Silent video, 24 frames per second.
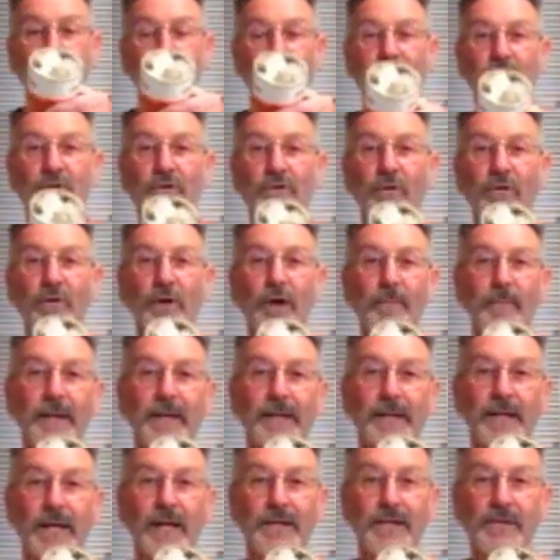some stock I
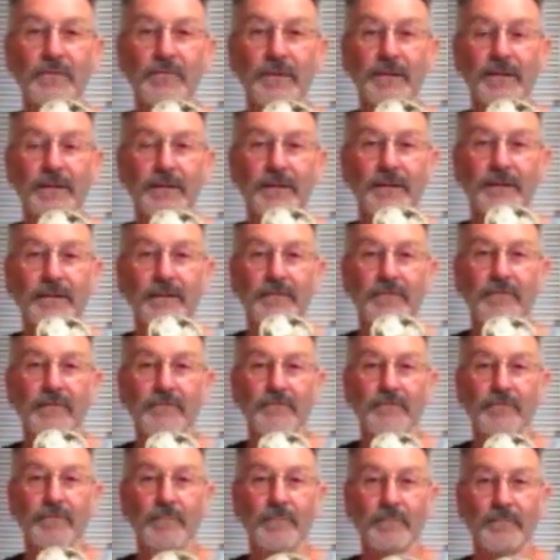made last week
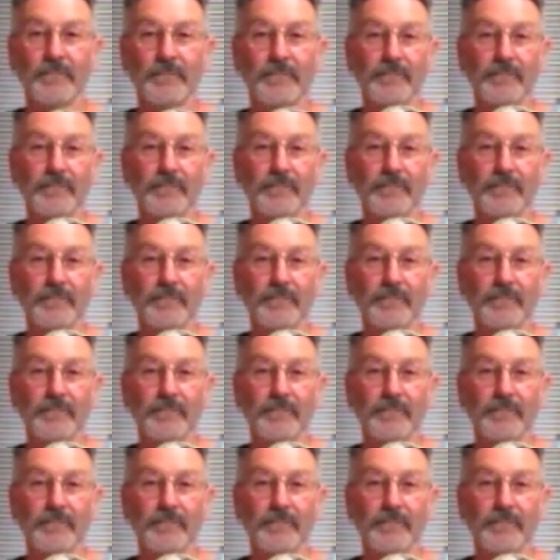from